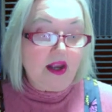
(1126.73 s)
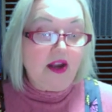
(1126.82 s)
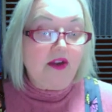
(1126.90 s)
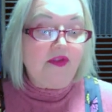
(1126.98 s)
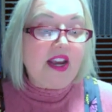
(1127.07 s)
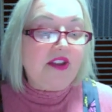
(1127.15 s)

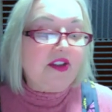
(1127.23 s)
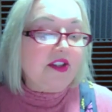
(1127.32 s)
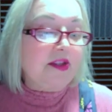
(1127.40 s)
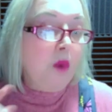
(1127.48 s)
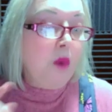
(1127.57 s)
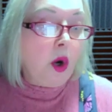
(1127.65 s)
Faith
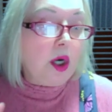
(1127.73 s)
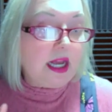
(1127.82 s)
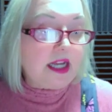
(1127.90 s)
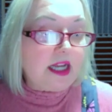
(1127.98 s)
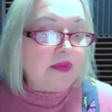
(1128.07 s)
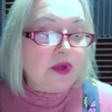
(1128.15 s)
is more
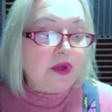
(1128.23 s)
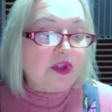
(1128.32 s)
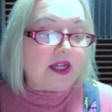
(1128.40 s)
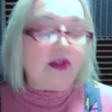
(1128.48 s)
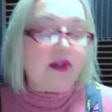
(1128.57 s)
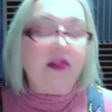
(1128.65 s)
like
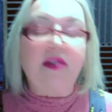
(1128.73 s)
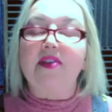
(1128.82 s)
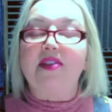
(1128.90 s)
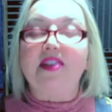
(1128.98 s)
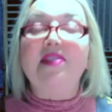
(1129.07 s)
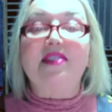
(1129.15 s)
music
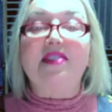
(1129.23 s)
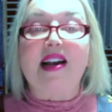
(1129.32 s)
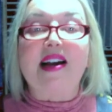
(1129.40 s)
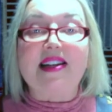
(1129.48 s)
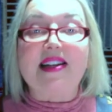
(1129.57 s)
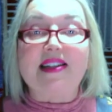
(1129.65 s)
than
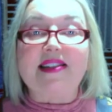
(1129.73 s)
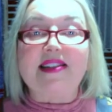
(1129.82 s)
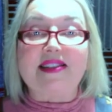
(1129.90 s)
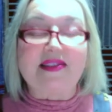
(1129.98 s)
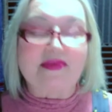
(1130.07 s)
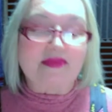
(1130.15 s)

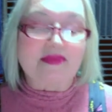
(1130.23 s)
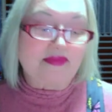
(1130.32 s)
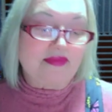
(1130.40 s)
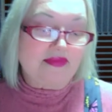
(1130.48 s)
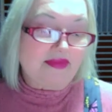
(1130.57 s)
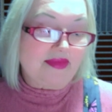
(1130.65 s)
science.
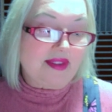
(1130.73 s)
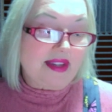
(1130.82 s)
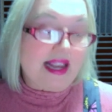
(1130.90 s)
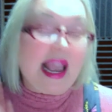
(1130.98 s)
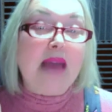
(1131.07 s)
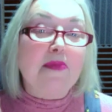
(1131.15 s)

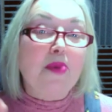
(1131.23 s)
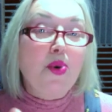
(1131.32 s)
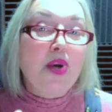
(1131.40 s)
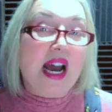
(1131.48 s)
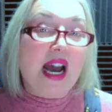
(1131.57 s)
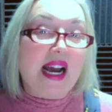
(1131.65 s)

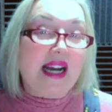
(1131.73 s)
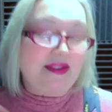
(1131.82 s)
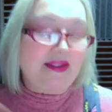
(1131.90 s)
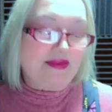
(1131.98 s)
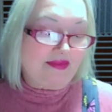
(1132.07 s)
Emunah.